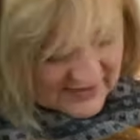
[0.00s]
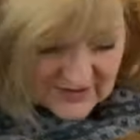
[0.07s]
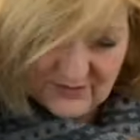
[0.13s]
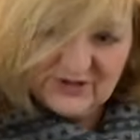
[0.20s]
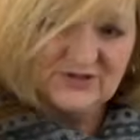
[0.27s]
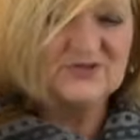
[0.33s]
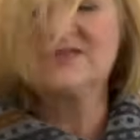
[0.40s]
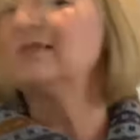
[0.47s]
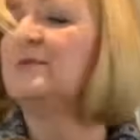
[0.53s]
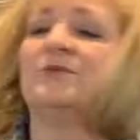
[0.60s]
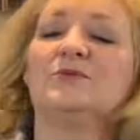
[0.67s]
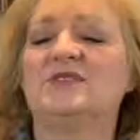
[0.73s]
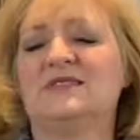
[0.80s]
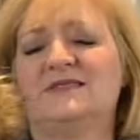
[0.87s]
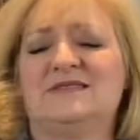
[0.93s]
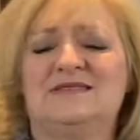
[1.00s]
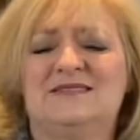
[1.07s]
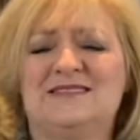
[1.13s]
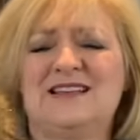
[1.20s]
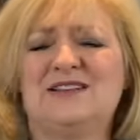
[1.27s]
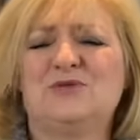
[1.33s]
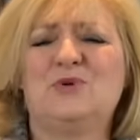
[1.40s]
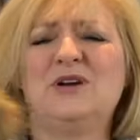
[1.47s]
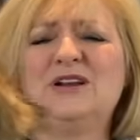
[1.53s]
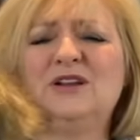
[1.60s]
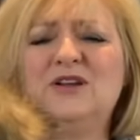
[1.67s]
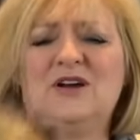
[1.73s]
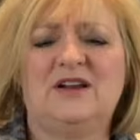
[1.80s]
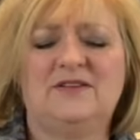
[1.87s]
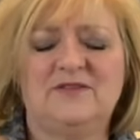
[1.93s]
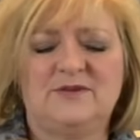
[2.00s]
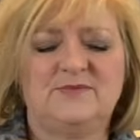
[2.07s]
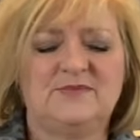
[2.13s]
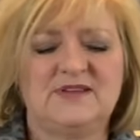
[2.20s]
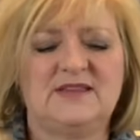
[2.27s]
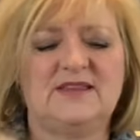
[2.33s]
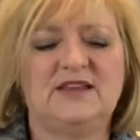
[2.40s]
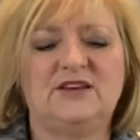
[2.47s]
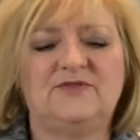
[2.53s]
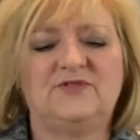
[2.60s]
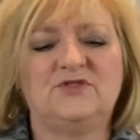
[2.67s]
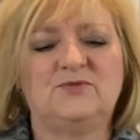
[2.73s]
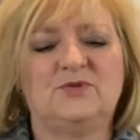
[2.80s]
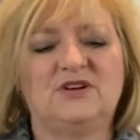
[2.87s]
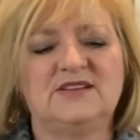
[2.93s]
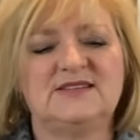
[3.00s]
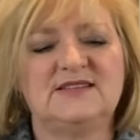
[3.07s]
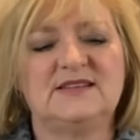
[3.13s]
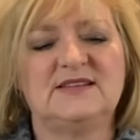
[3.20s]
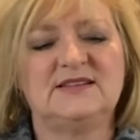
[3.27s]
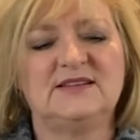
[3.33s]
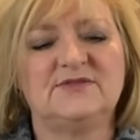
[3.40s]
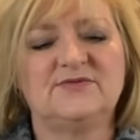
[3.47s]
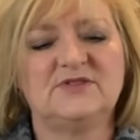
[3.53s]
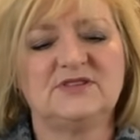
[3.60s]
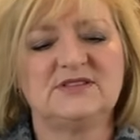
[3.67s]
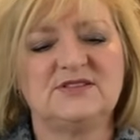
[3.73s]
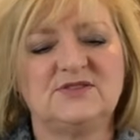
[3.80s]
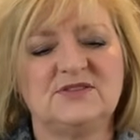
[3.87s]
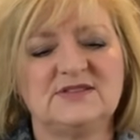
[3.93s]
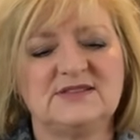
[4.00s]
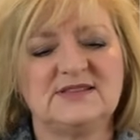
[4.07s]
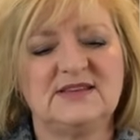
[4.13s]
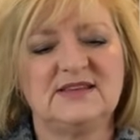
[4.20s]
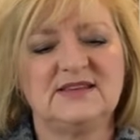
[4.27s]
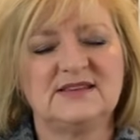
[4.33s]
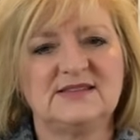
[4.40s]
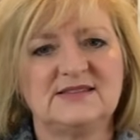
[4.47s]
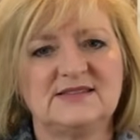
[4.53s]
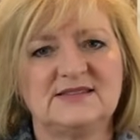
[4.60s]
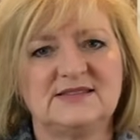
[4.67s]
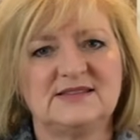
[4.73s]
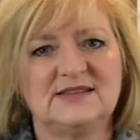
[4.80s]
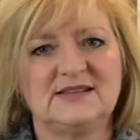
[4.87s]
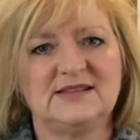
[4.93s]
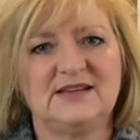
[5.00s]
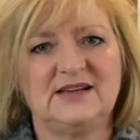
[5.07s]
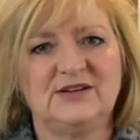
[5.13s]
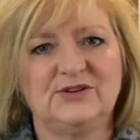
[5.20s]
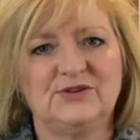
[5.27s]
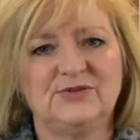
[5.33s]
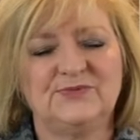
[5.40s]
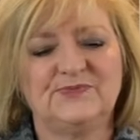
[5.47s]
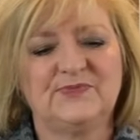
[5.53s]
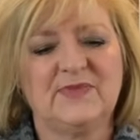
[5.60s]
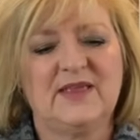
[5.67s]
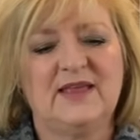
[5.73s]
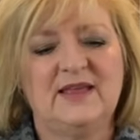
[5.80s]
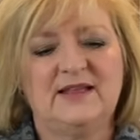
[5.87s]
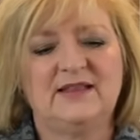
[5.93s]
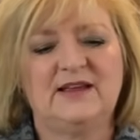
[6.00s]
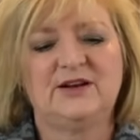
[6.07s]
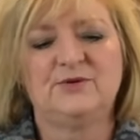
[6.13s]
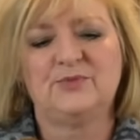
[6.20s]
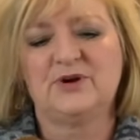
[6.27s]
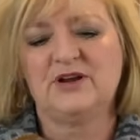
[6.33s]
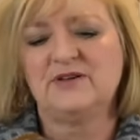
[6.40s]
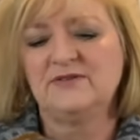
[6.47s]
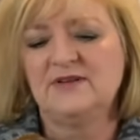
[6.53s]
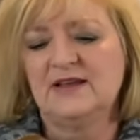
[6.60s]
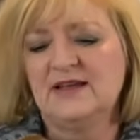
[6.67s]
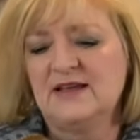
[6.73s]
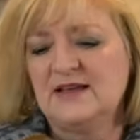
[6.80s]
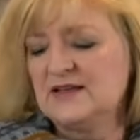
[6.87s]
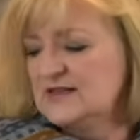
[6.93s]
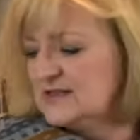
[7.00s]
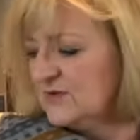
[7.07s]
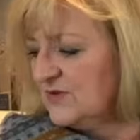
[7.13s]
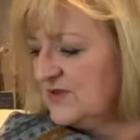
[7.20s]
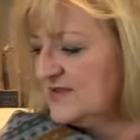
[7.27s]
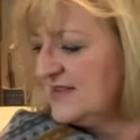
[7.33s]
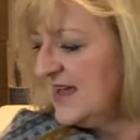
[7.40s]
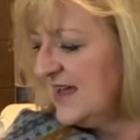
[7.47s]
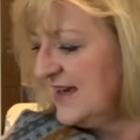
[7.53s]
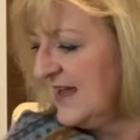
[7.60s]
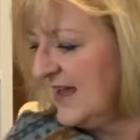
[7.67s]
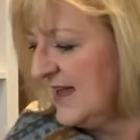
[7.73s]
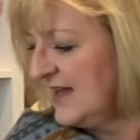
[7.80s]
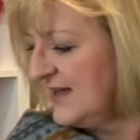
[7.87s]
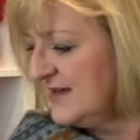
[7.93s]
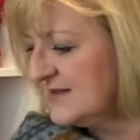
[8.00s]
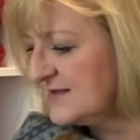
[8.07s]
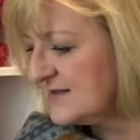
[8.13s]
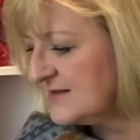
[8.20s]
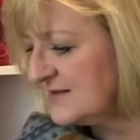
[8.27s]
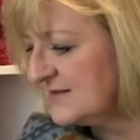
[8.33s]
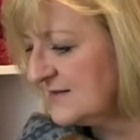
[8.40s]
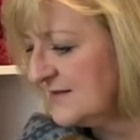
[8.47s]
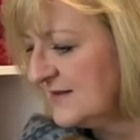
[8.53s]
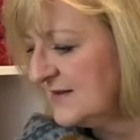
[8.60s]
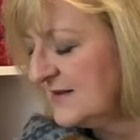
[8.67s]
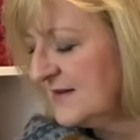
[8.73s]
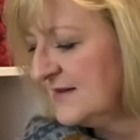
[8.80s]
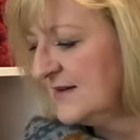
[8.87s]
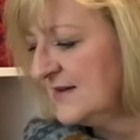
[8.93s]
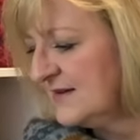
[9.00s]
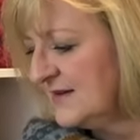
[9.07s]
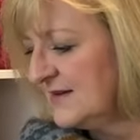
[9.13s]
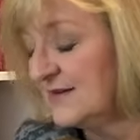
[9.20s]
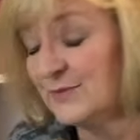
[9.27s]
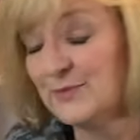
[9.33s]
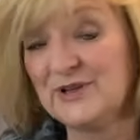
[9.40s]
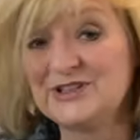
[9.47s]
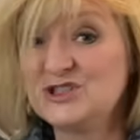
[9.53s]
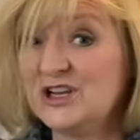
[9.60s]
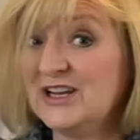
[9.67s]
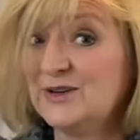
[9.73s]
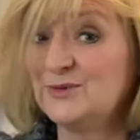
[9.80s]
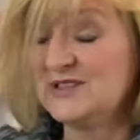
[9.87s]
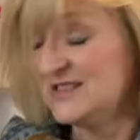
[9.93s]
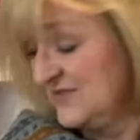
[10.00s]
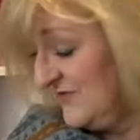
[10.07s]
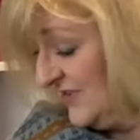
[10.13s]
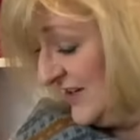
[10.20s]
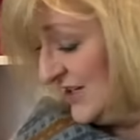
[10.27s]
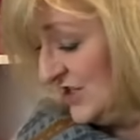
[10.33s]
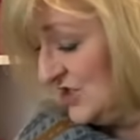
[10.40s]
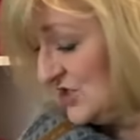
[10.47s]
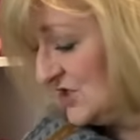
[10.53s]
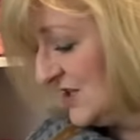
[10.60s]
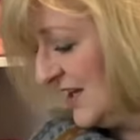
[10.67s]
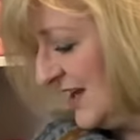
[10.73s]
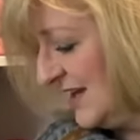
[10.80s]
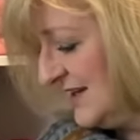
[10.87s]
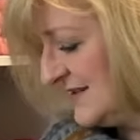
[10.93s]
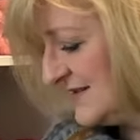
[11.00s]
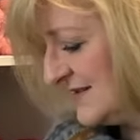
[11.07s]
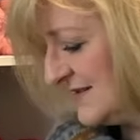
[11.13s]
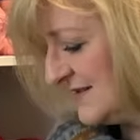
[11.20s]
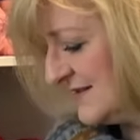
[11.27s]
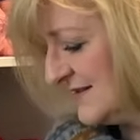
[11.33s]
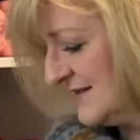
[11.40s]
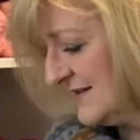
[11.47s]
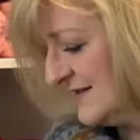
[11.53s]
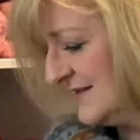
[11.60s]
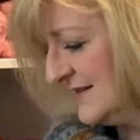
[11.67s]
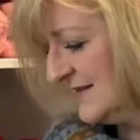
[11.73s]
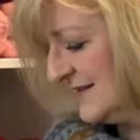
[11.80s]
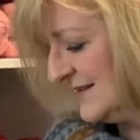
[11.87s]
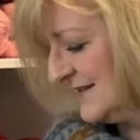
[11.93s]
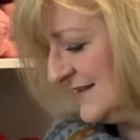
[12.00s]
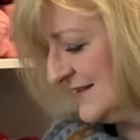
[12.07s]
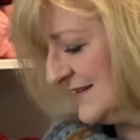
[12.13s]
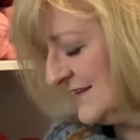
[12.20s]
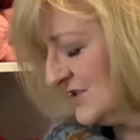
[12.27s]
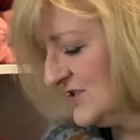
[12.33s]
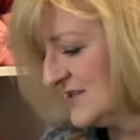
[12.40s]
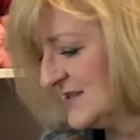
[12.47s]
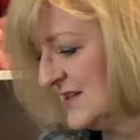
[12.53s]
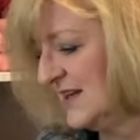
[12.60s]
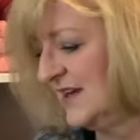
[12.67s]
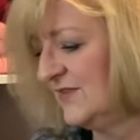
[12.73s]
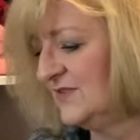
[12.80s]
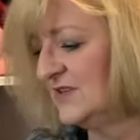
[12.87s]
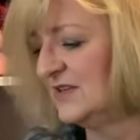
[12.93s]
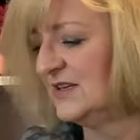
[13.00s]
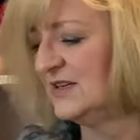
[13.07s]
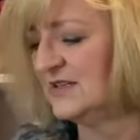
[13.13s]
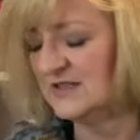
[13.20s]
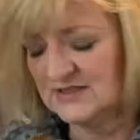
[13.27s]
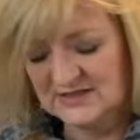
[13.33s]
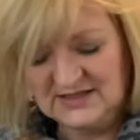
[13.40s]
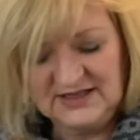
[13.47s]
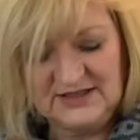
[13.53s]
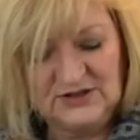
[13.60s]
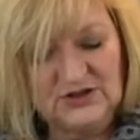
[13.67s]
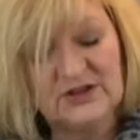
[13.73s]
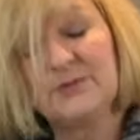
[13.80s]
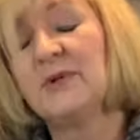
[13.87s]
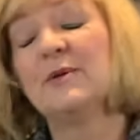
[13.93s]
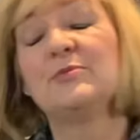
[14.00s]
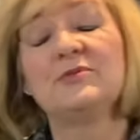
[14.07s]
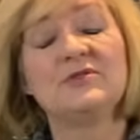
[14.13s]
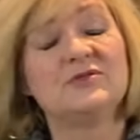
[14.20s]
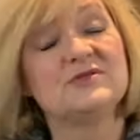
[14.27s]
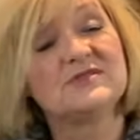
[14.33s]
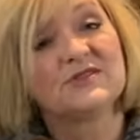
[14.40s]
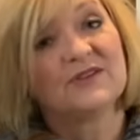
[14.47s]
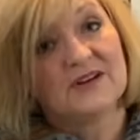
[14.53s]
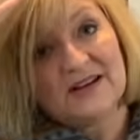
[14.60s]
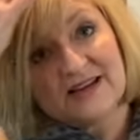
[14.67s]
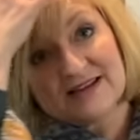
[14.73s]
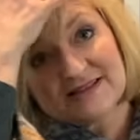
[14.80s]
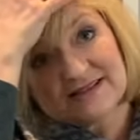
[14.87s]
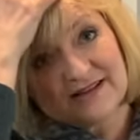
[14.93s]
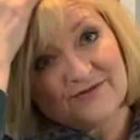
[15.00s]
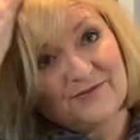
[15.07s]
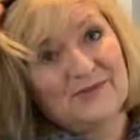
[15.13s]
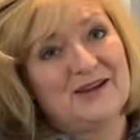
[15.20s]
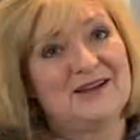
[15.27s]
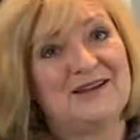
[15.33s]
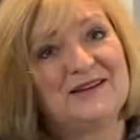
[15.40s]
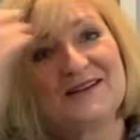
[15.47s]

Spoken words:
we use them. We sell quite a lot of them. And then if you want to see the difference, you can see the lighter brown. So there's that hat. But Janet wasn't finished yet. I'm just going to have to take a look at my producer and ask if my